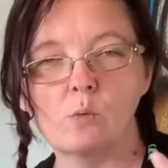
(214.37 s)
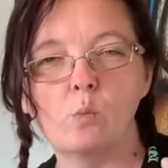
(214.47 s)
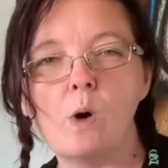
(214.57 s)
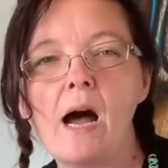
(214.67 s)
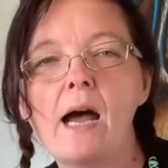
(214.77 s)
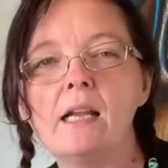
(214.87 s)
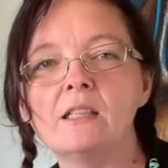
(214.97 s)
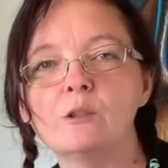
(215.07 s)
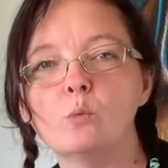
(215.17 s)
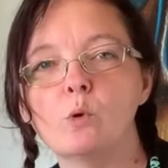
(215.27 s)

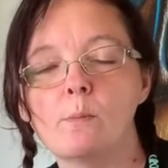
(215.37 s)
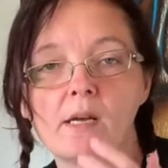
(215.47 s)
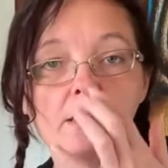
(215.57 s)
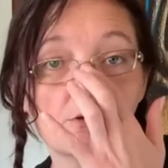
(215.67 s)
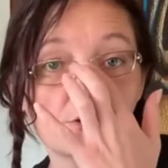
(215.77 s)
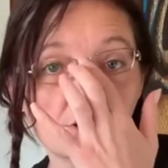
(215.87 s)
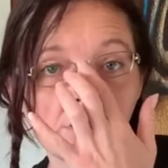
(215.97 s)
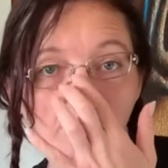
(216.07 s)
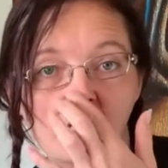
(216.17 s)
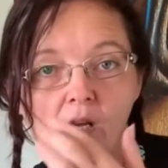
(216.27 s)
wild woman
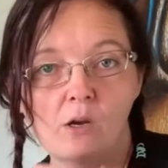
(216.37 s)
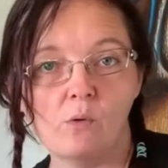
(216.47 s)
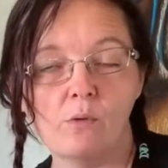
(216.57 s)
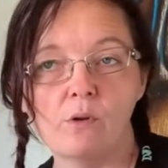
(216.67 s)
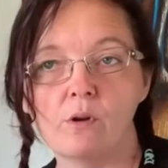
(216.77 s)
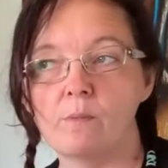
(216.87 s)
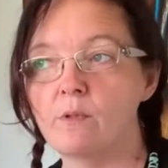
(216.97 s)
who the